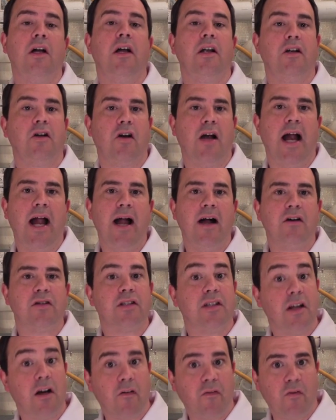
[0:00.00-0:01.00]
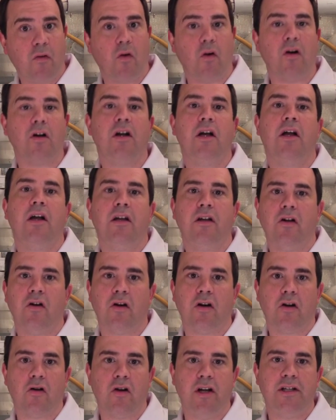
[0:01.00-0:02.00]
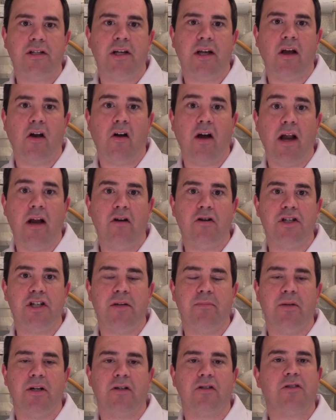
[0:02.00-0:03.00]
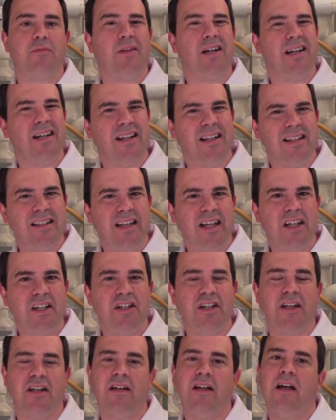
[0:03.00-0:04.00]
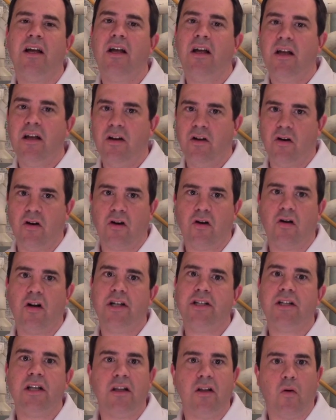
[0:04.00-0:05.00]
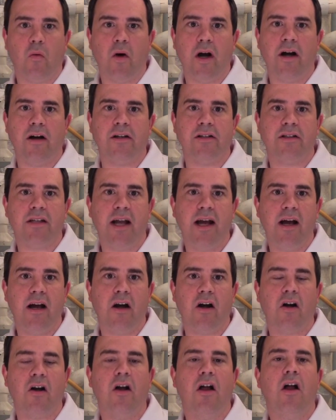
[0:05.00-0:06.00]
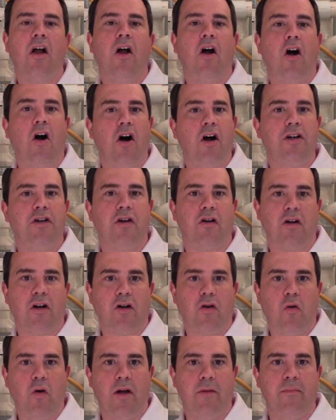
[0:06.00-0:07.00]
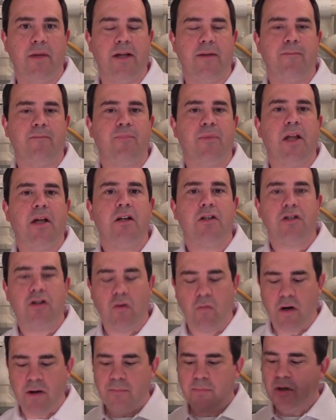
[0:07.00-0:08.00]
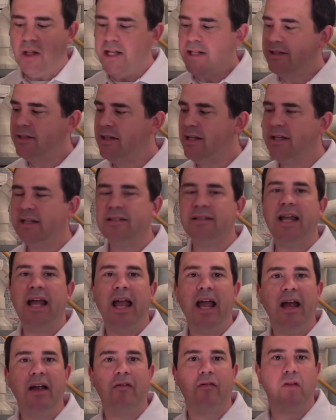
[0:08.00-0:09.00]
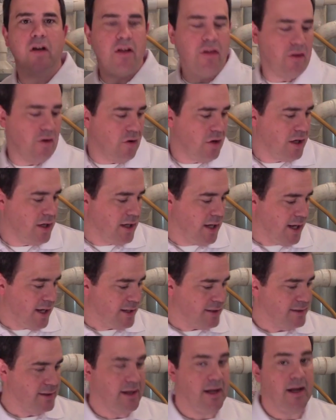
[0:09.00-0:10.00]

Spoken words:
your house. Therefore, you're increasing your energy bills. But in addition, you're increasing the wear and tear on your equipment. So replace these every 30 days.